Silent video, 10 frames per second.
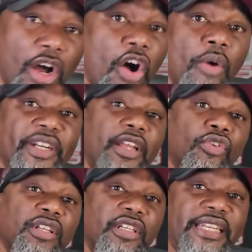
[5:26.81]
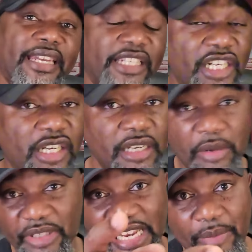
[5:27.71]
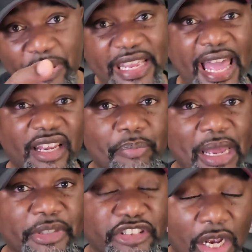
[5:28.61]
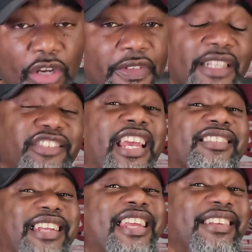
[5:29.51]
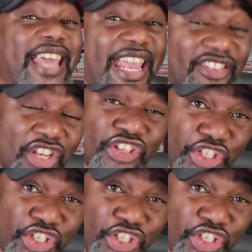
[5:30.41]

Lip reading: Auburn don't look that good, but they play Alabama tough just in case